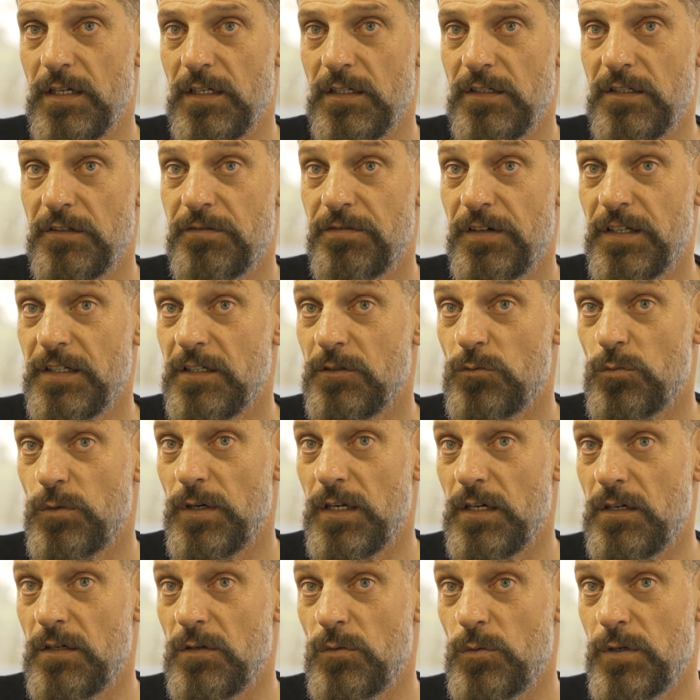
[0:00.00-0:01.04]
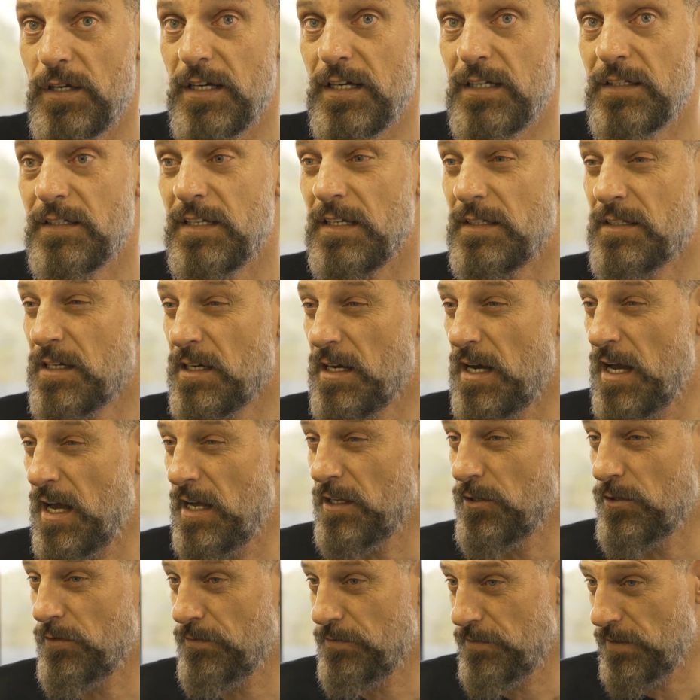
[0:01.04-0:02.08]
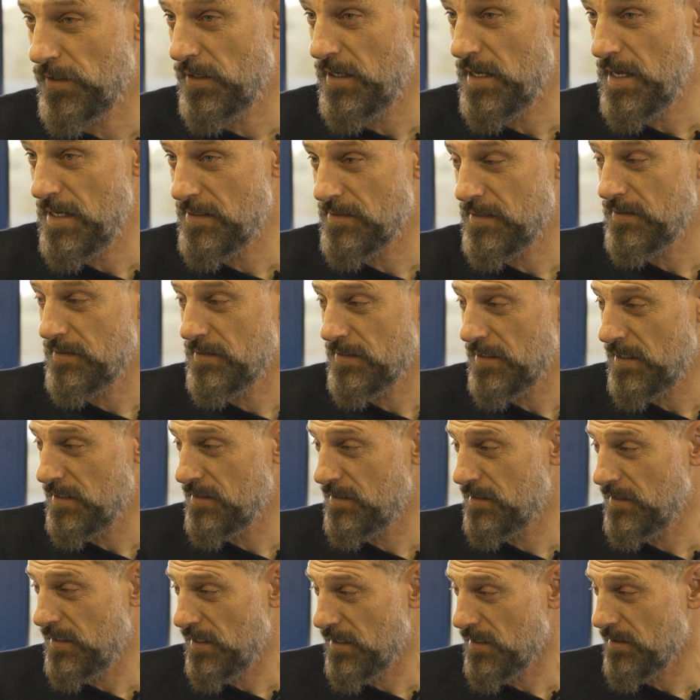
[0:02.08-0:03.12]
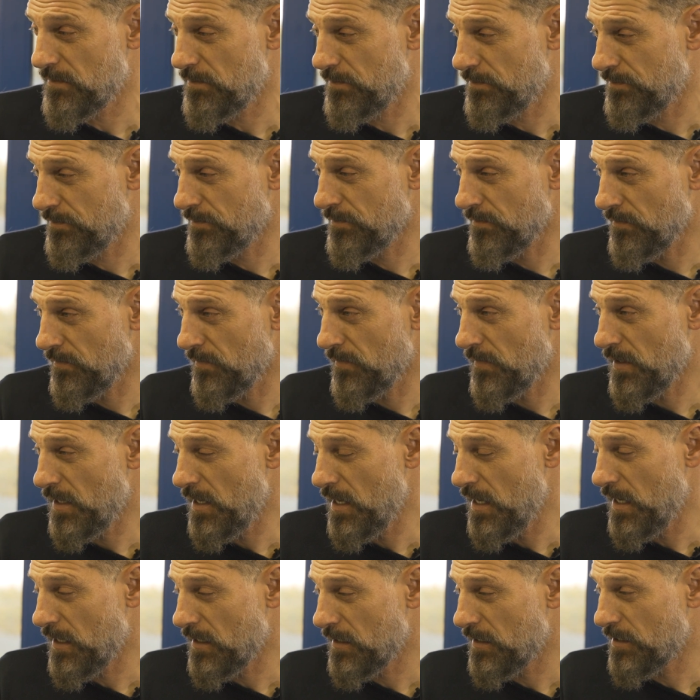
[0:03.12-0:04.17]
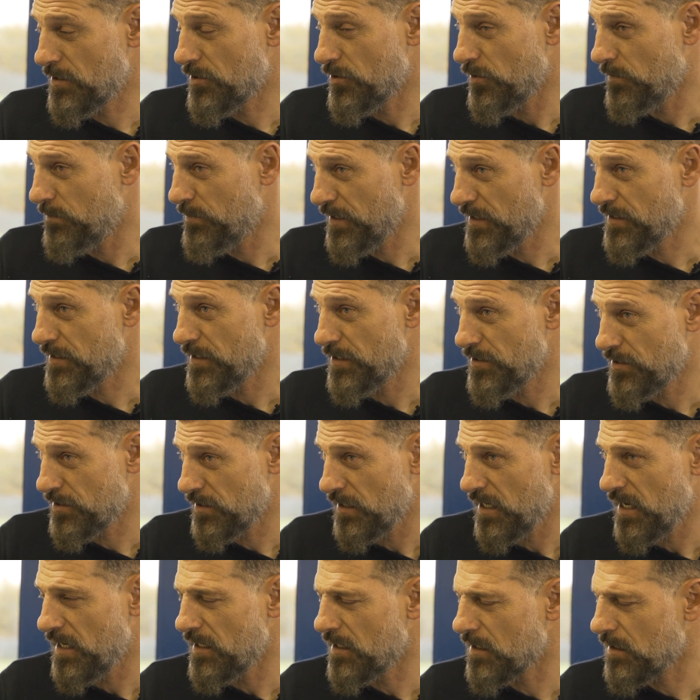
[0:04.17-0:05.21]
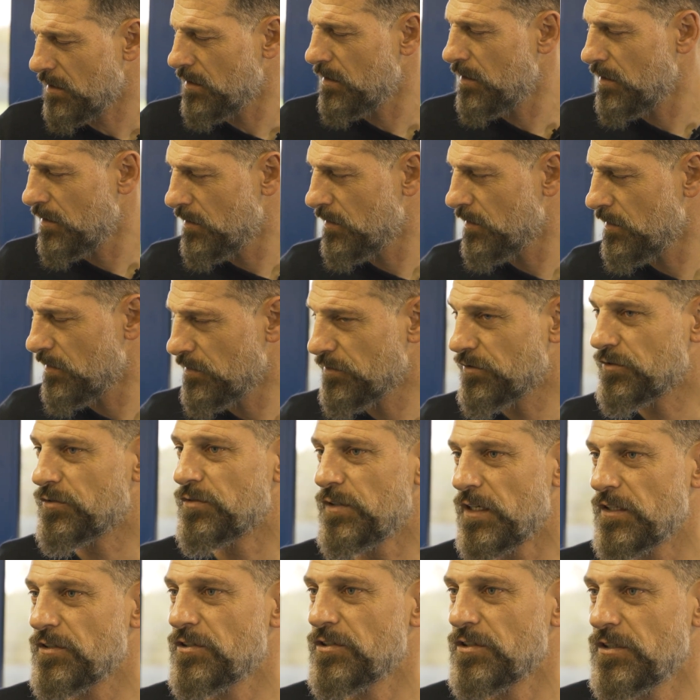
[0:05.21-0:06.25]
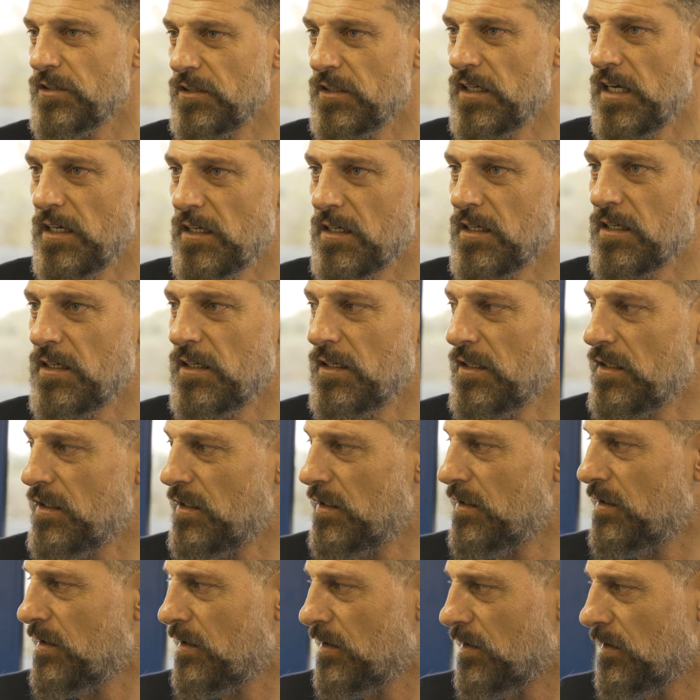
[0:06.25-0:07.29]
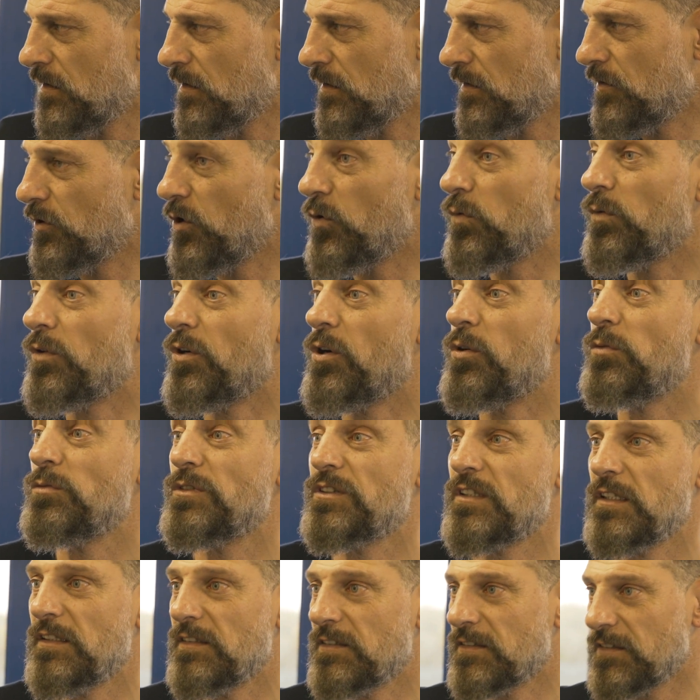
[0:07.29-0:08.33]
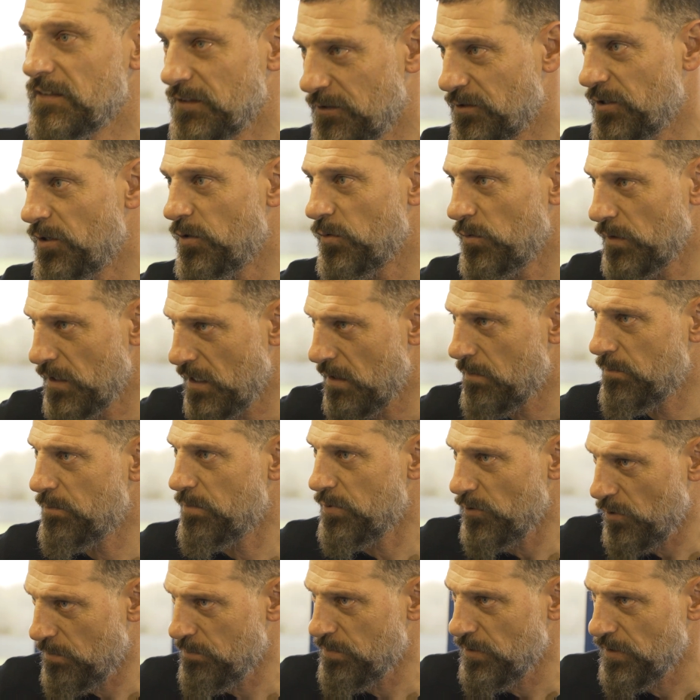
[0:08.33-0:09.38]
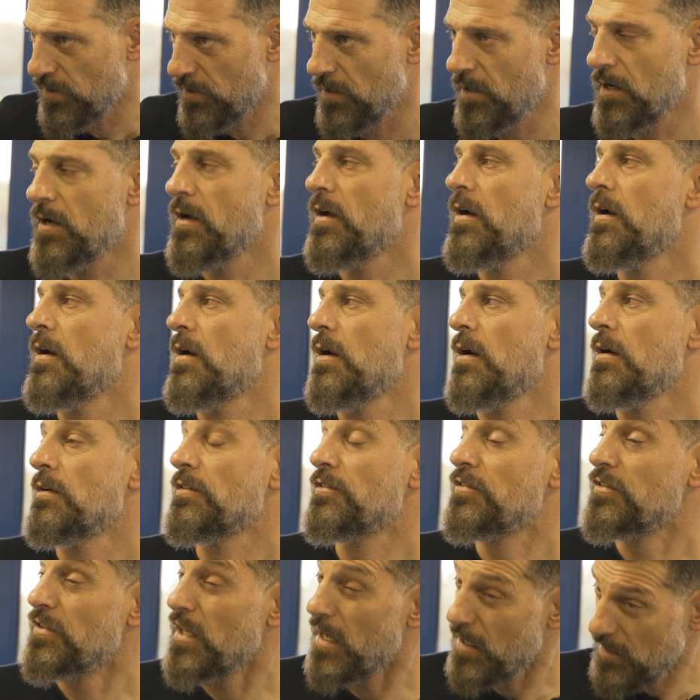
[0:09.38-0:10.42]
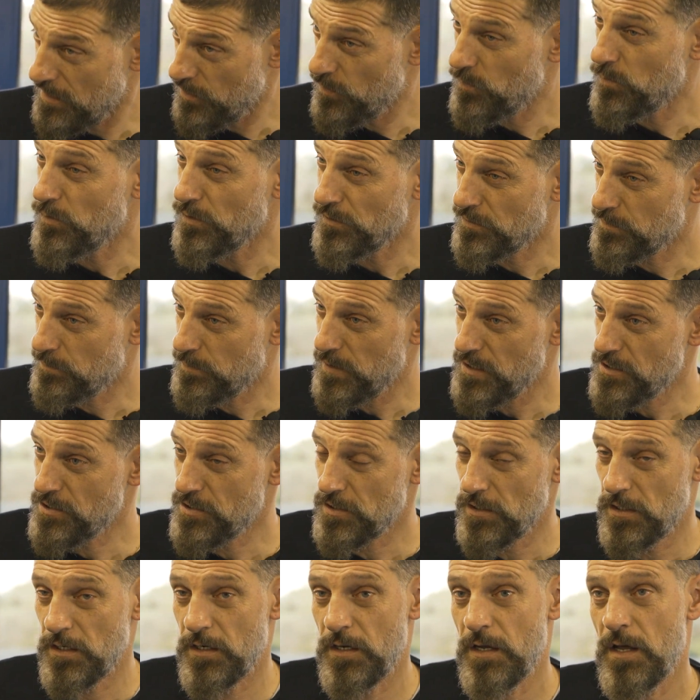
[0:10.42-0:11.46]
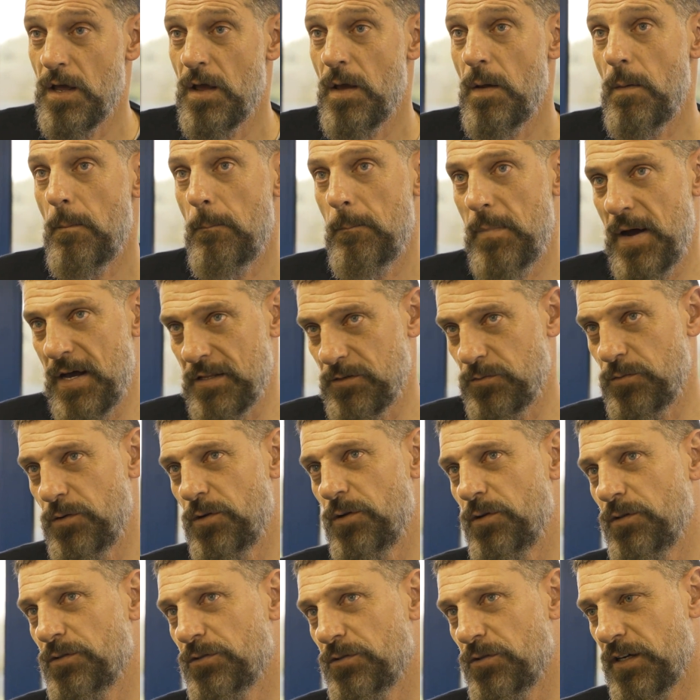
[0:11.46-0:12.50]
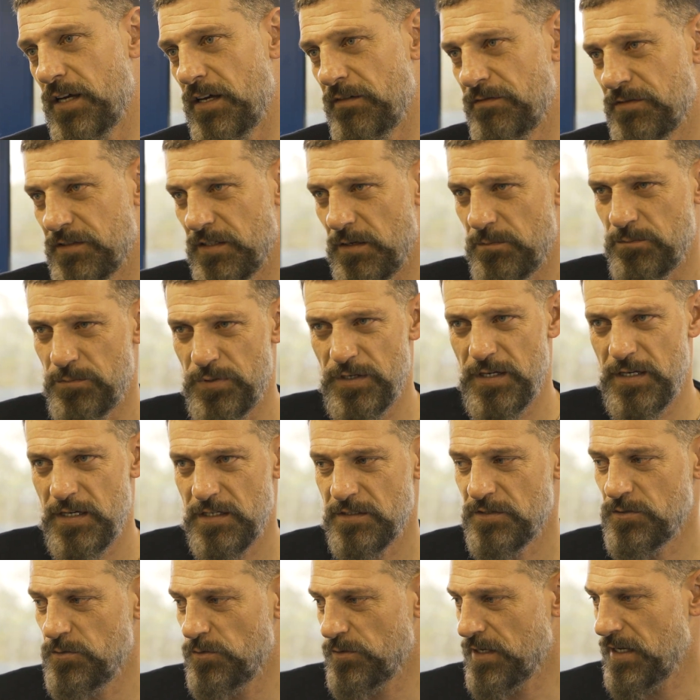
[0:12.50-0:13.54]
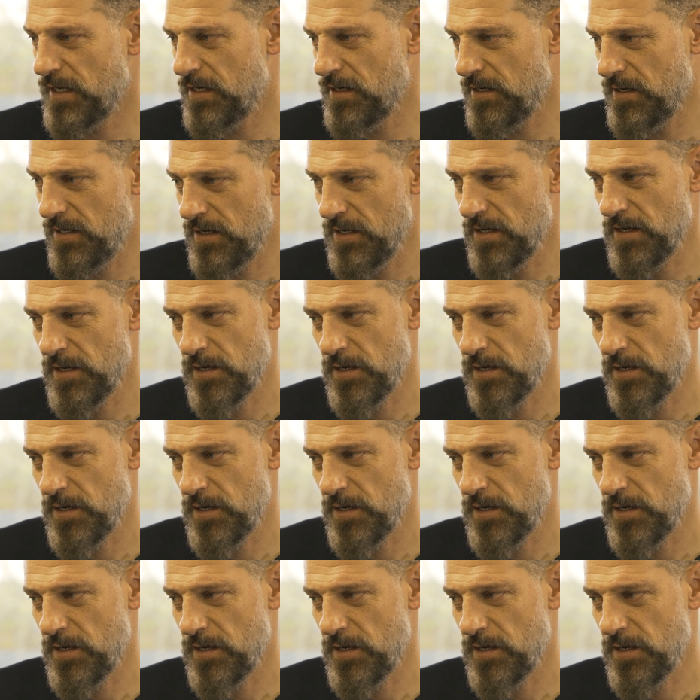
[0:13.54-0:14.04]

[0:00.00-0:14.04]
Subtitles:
defended well. We had that kind of, as I said, like English or British, like structure, like no nonsense, you know, we are proper. Stadium was special. But we also have some players who could